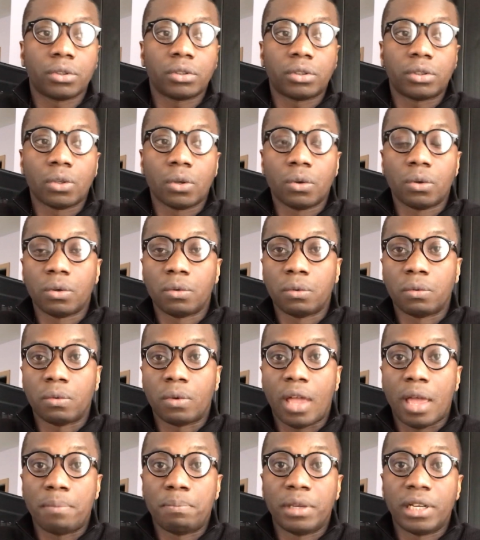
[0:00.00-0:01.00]

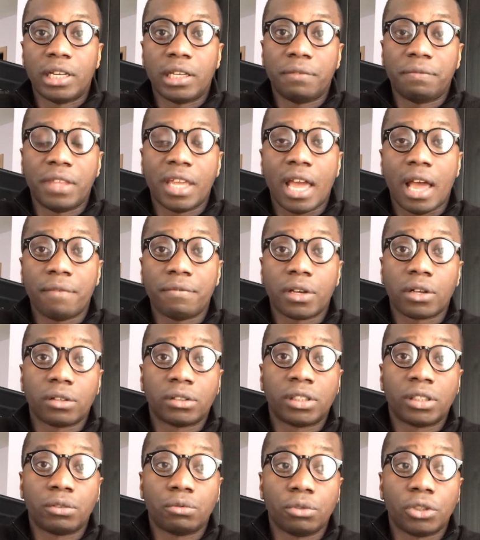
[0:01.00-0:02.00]
So I believe they have a
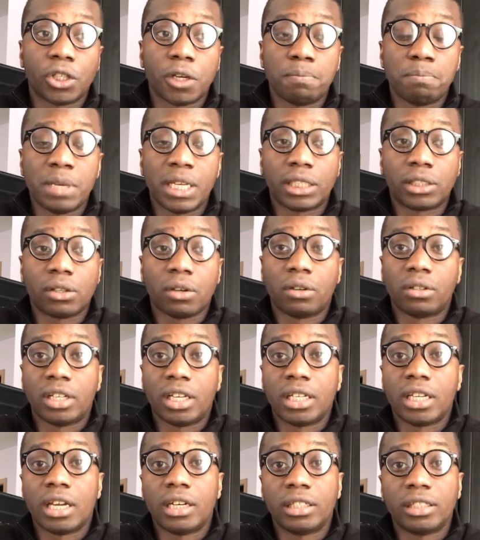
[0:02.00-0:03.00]
constitution based on
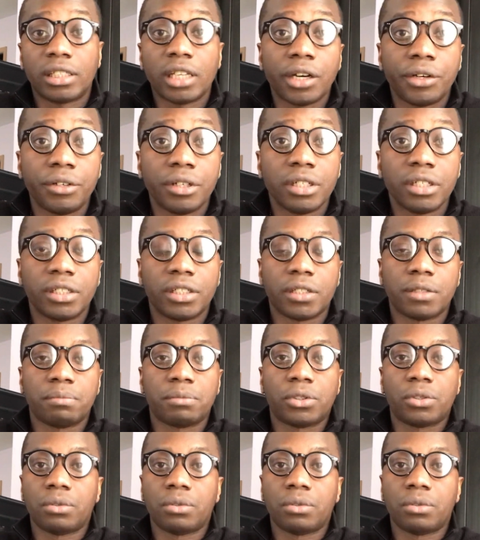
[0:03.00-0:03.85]
egalitarianism.